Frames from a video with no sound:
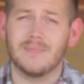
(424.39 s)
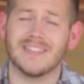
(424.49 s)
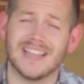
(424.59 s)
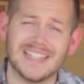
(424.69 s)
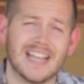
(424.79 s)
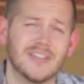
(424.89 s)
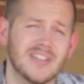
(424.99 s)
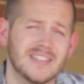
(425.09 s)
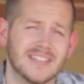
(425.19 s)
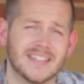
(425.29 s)
And that's how
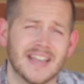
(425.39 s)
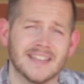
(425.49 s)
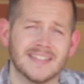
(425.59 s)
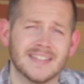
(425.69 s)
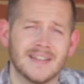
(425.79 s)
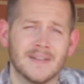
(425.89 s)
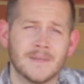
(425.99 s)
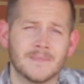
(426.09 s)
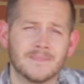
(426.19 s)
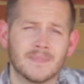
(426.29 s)
Jesus says
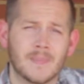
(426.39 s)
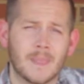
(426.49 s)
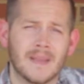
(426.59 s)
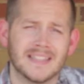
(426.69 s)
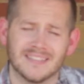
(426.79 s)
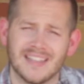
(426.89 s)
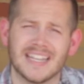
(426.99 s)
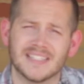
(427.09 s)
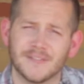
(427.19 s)
it's like